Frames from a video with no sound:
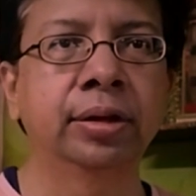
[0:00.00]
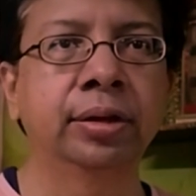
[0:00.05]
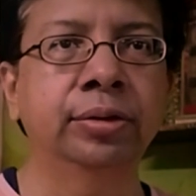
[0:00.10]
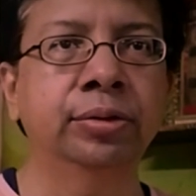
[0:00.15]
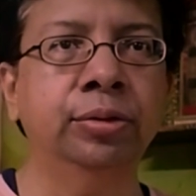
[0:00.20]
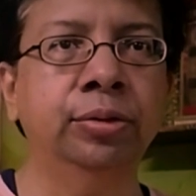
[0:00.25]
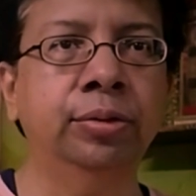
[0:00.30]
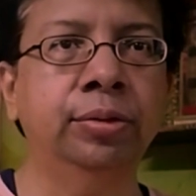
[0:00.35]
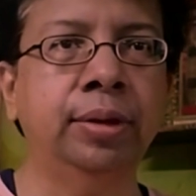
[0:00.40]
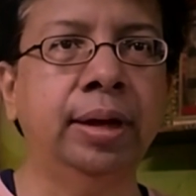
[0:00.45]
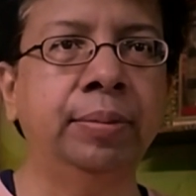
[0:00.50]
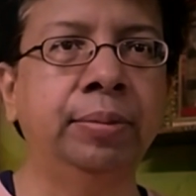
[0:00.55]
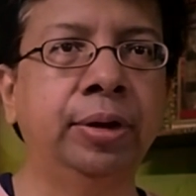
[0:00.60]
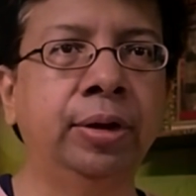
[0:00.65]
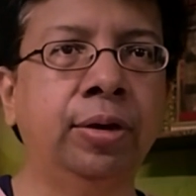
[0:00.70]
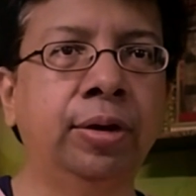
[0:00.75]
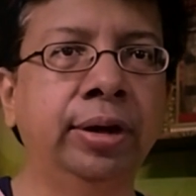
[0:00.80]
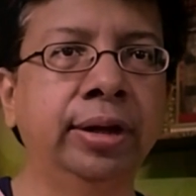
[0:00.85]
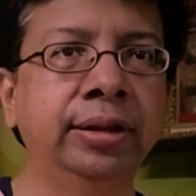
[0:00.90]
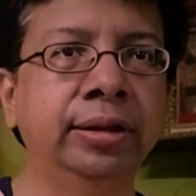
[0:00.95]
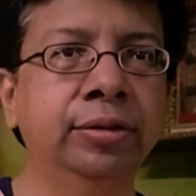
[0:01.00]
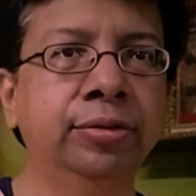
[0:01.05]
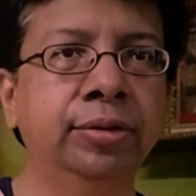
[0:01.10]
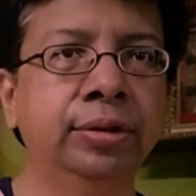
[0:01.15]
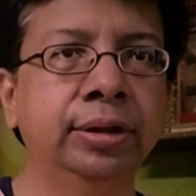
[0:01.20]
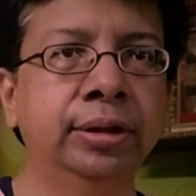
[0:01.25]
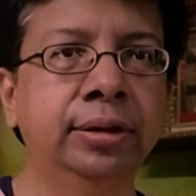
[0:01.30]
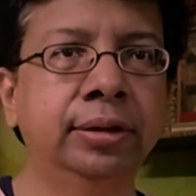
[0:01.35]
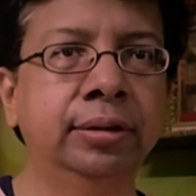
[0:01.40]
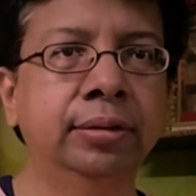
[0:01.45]
So I'm recording this for
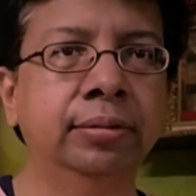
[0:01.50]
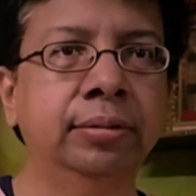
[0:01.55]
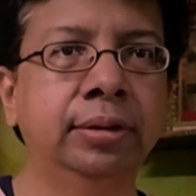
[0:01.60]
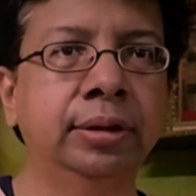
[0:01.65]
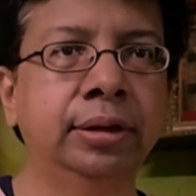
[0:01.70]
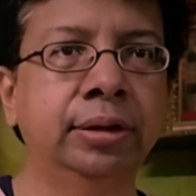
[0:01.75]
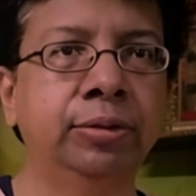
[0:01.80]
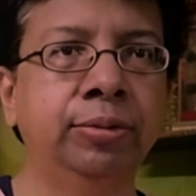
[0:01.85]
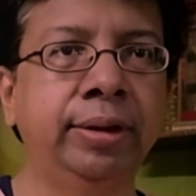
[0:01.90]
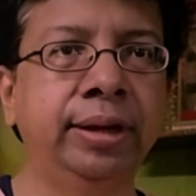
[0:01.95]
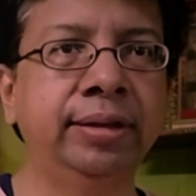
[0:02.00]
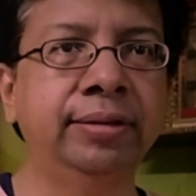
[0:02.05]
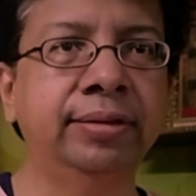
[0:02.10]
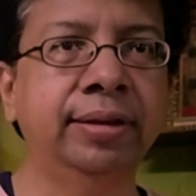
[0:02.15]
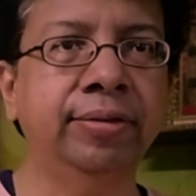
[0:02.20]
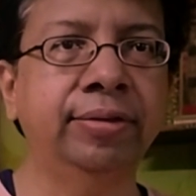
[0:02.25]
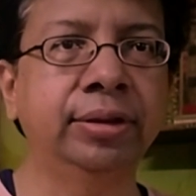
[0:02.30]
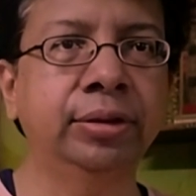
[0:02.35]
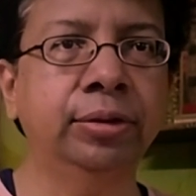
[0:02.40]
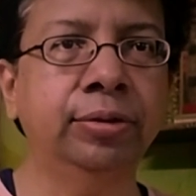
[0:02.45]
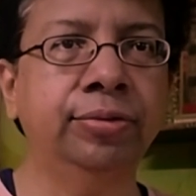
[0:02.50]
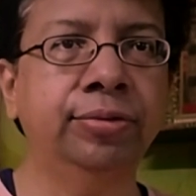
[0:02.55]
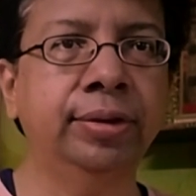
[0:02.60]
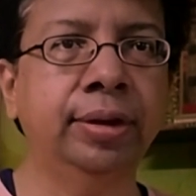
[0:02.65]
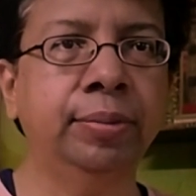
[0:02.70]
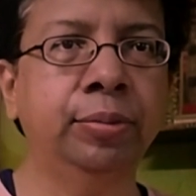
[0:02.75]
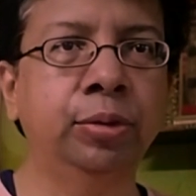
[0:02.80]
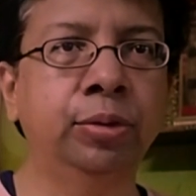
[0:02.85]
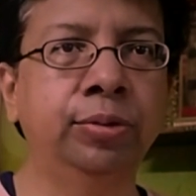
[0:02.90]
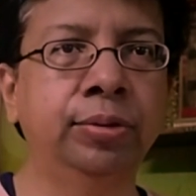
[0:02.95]
the 27th of
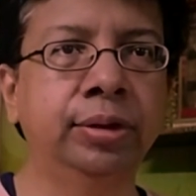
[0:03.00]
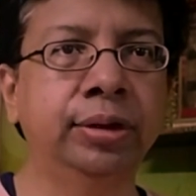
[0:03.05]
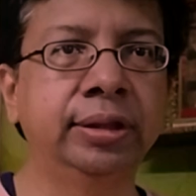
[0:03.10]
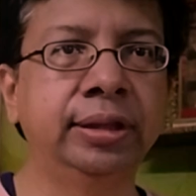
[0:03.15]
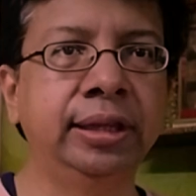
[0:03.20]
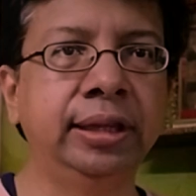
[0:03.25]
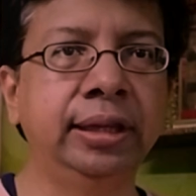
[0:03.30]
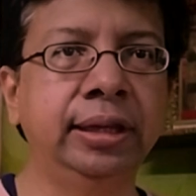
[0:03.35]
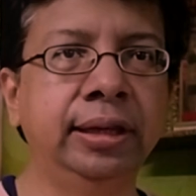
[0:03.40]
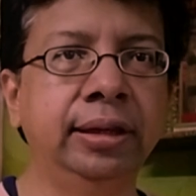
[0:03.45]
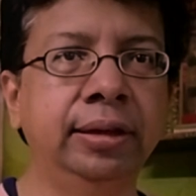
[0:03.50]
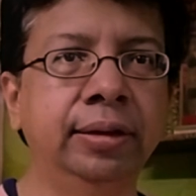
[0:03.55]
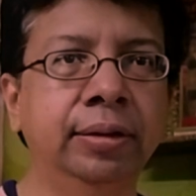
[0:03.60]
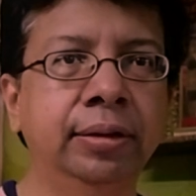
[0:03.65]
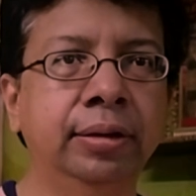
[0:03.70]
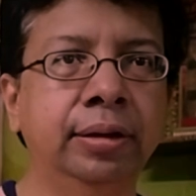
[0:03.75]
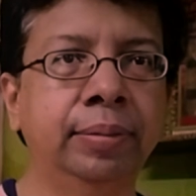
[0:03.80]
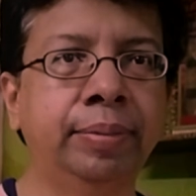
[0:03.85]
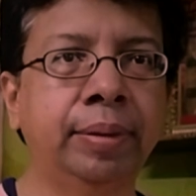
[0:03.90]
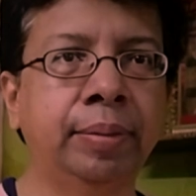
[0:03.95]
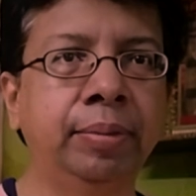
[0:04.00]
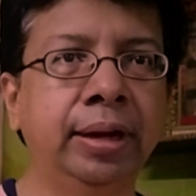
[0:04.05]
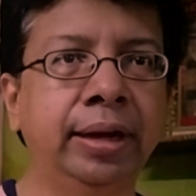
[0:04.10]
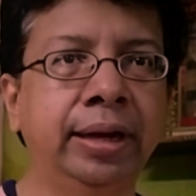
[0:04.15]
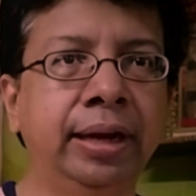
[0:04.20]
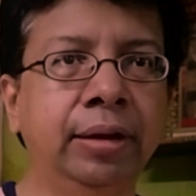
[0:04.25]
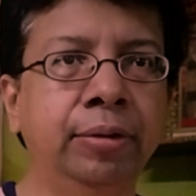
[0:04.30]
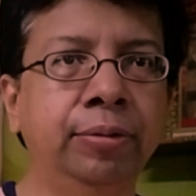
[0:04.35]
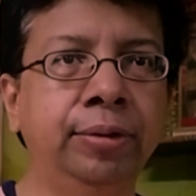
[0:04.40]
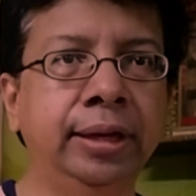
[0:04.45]
Feb over the Republic
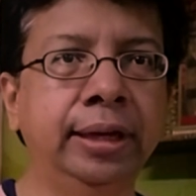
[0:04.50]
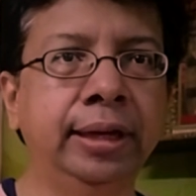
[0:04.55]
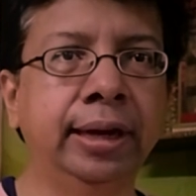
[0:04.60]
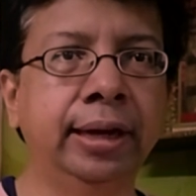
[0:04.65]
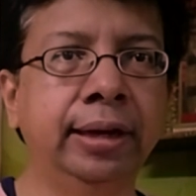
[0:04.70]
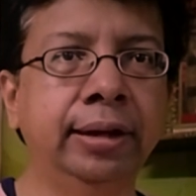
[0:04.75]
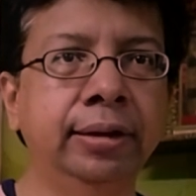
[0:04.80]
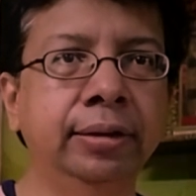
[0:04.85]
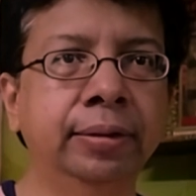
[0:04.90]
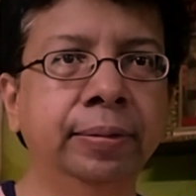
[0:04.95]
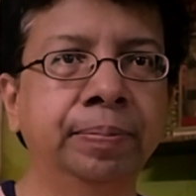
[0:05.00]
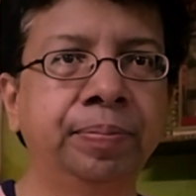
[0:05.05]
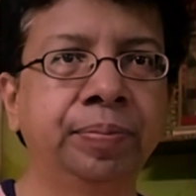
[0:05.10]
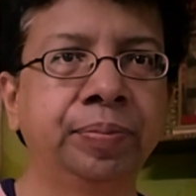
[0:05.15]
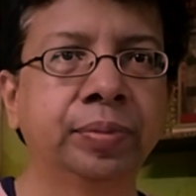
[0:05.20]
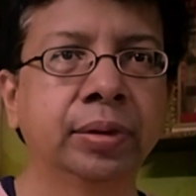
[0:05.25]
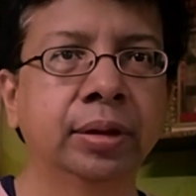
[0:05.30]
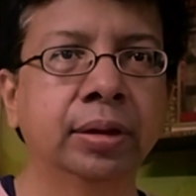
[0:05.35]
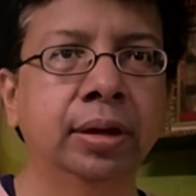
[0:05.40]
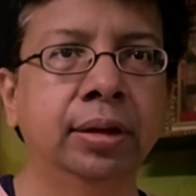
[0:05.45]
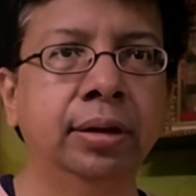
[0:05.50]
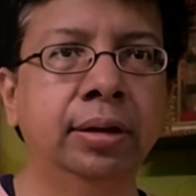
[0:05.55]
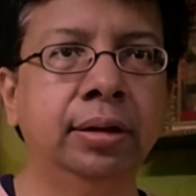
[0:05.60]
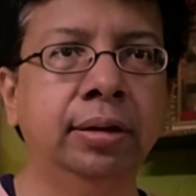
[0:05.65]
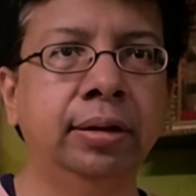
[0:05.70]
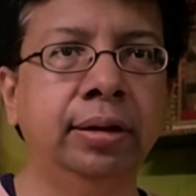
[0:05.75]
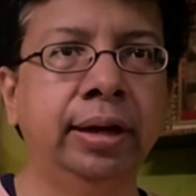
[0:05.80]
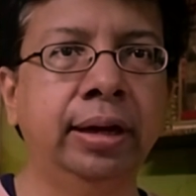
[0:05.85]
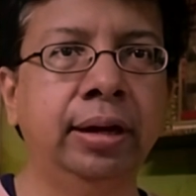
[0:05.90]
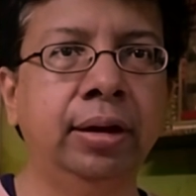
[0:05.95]
Day weekend,
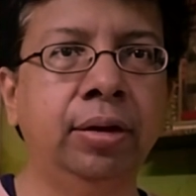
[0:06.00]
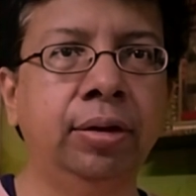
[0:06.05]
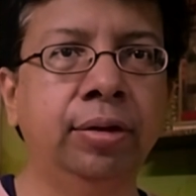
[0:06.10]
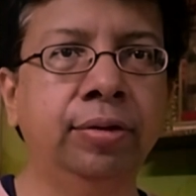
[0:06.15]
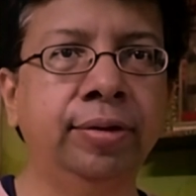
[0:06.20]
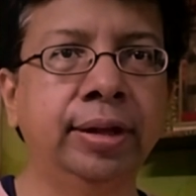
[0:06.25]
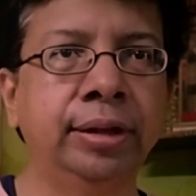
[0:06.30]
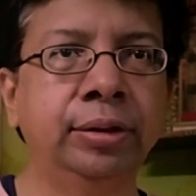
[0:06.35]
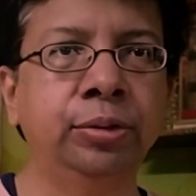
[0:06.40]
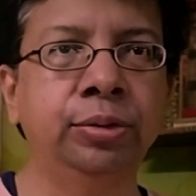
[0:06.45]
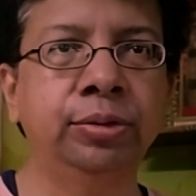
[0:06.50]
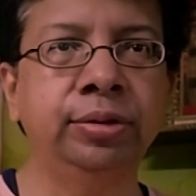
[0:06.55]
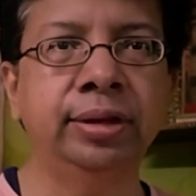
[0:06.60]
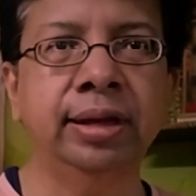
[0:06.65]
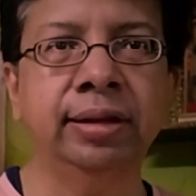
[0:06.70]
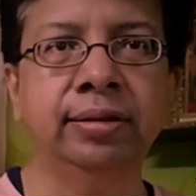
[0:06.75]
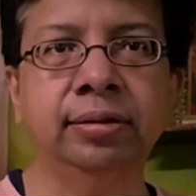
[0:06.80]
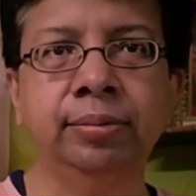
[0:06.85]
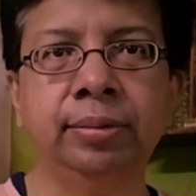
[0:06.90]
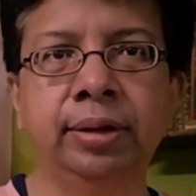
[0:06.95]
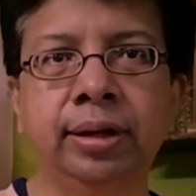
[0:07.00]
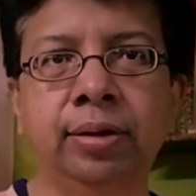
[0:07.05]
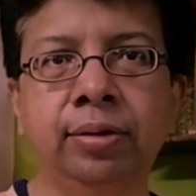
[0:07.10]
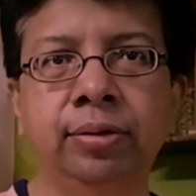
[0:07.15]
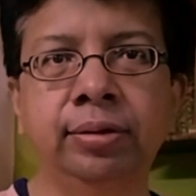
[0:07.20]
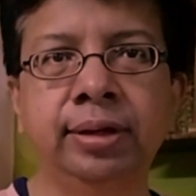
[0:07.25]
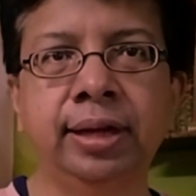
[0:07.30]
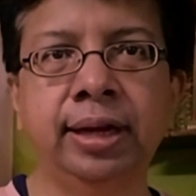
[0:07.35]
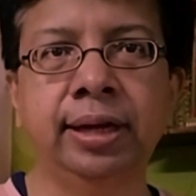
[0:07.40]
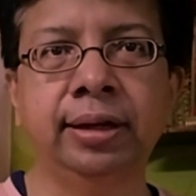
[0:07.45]
and a lot of enthusiasm
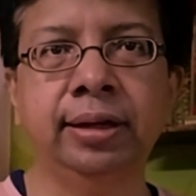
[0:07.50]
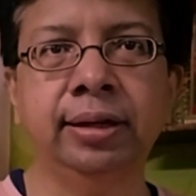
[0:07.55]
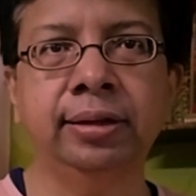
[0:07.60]
around that.